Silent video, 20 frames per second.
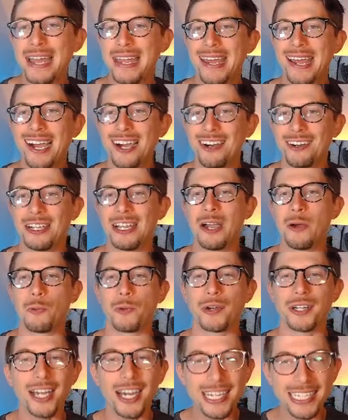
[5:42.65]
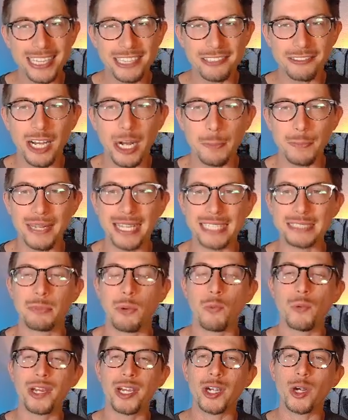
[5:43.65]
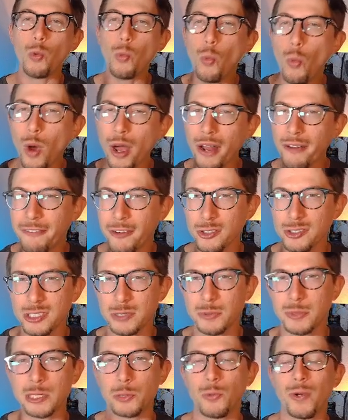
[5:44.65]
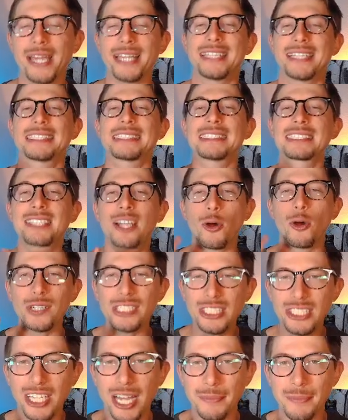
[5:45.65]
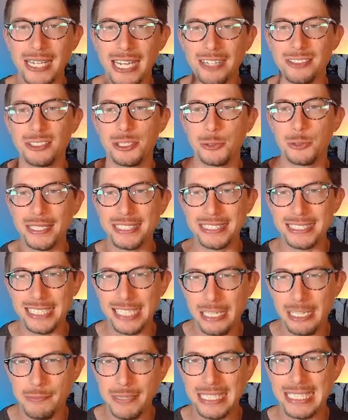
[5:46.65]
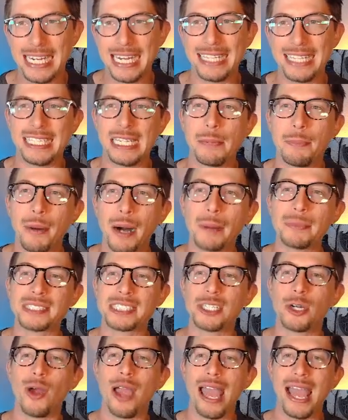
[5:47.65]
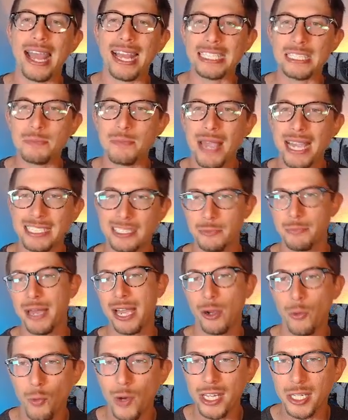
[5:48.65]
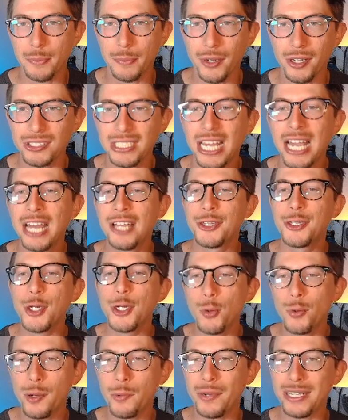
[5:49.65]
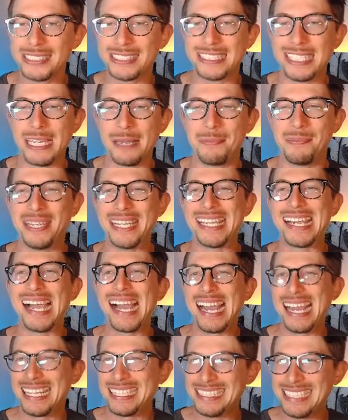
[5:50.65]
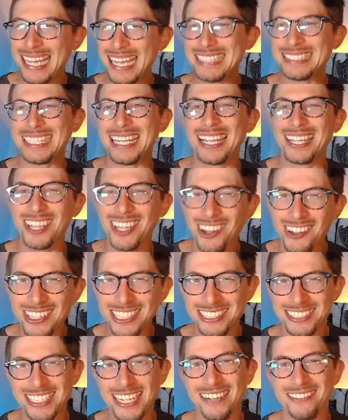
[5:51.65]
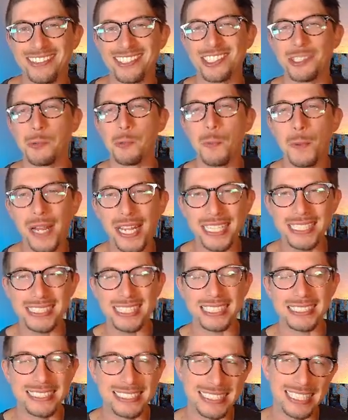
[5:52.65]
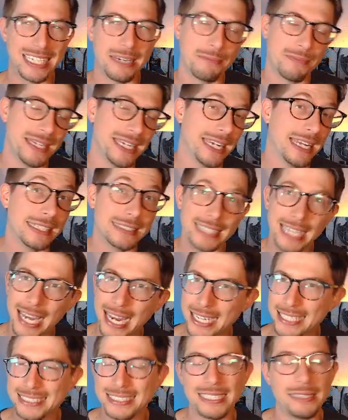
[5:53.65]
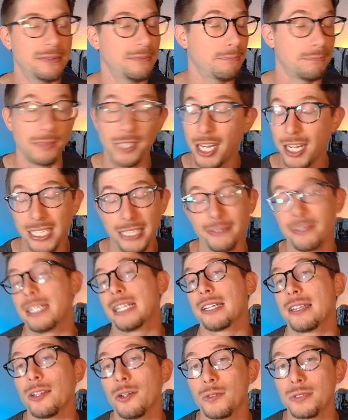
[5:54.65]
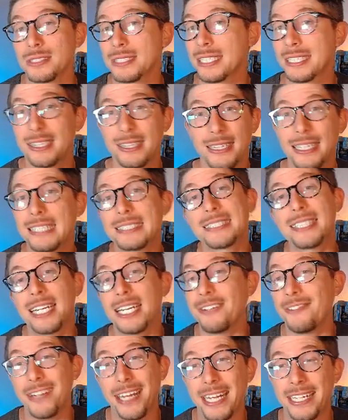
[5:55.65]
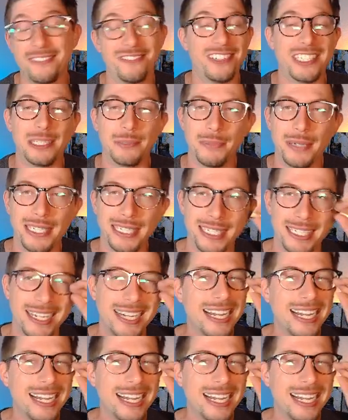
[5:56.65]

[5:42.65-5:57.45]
Now, we're not at the Rock Blast, but we are one vote switch away. This is going to come down to a CMP tie. The Abomasnow has back-to-back Weather Balls. Do we win CMP? Yes, Alolan Graveler wins CMP. It's actually not even close. Like, it's not even IP dependent.